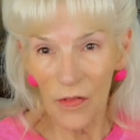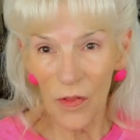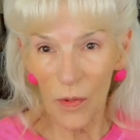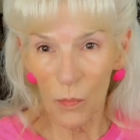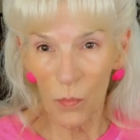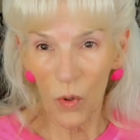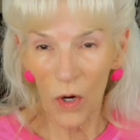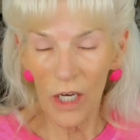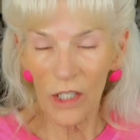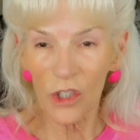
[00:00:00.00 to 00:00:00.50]
the
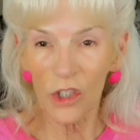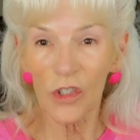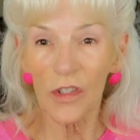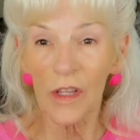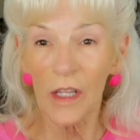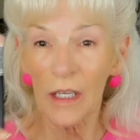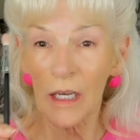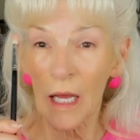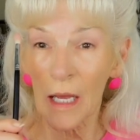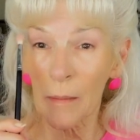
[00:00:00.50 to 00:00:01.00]
brush
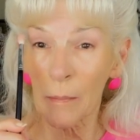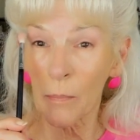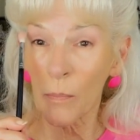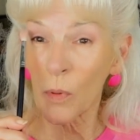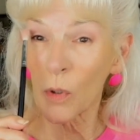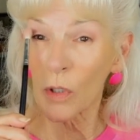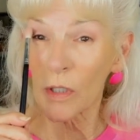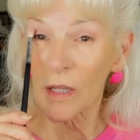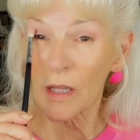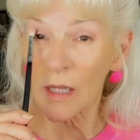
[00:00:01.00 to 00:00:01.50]
that I
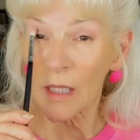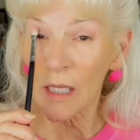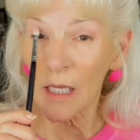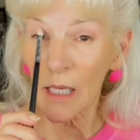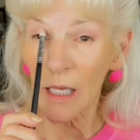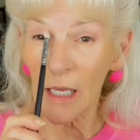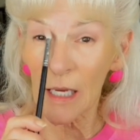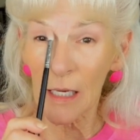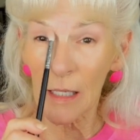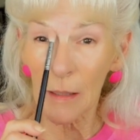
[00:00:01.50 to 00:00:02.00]
put
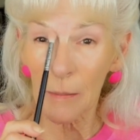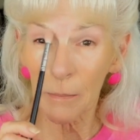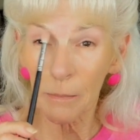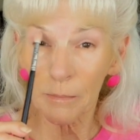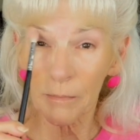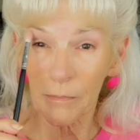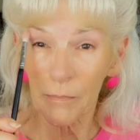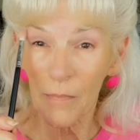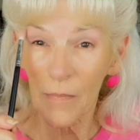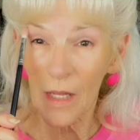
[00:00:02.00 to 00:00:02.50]
the
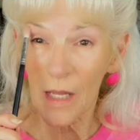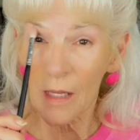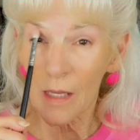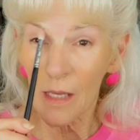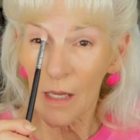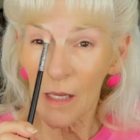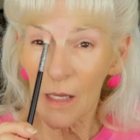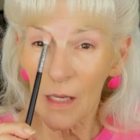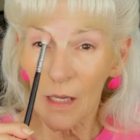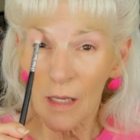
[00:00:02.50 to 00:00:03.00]

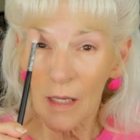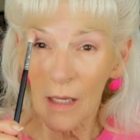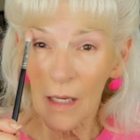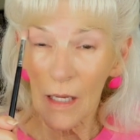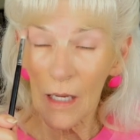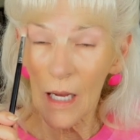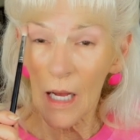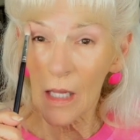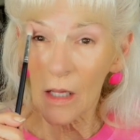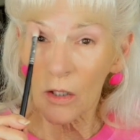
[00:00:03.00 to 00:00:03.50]

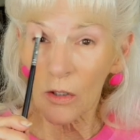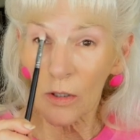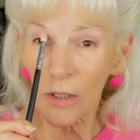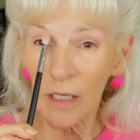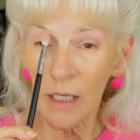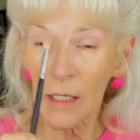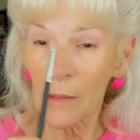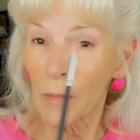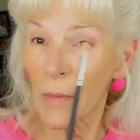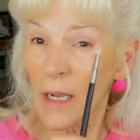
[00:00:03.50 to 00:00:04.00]
color
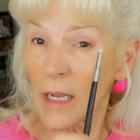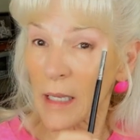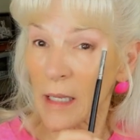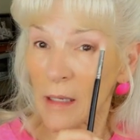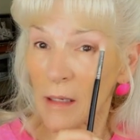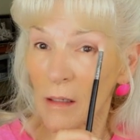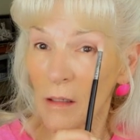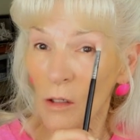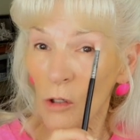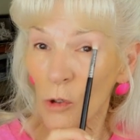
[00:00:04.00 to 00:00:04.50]
in my
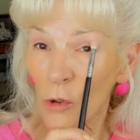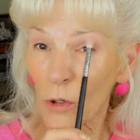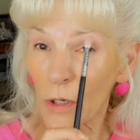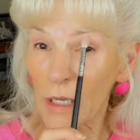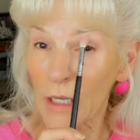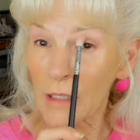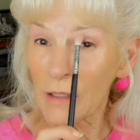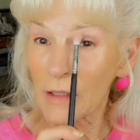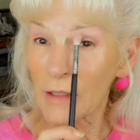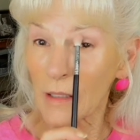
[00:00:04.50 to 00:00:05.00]

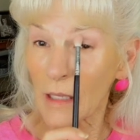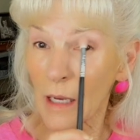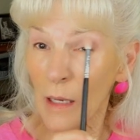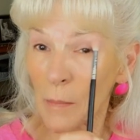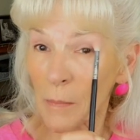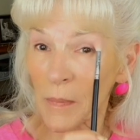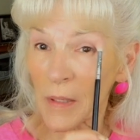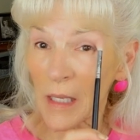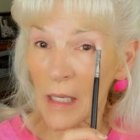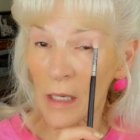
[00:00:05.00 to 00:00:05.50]
crease
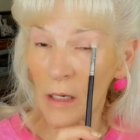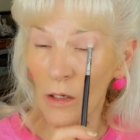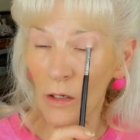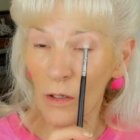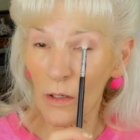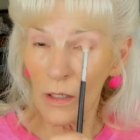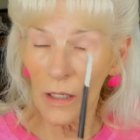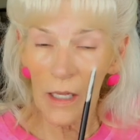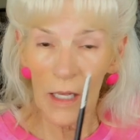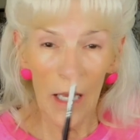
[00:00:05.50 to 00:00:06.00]
up
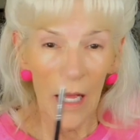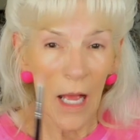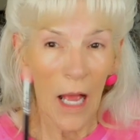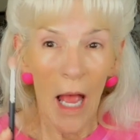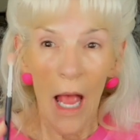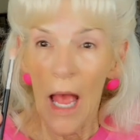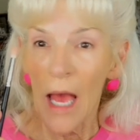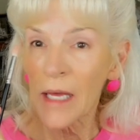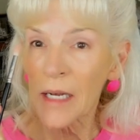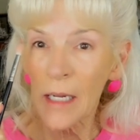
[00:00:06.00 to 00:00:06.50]
here,
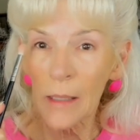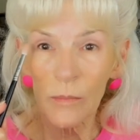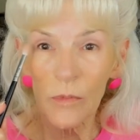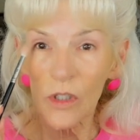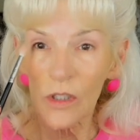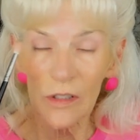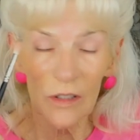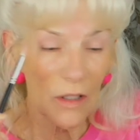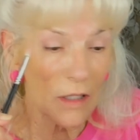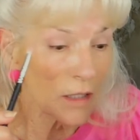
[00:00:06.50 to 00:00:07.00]
and I'm
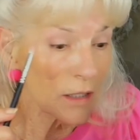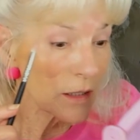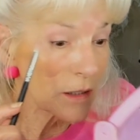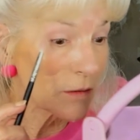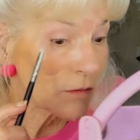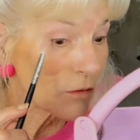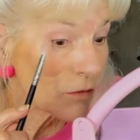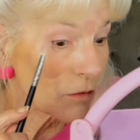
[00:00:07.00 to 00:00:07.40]
just going to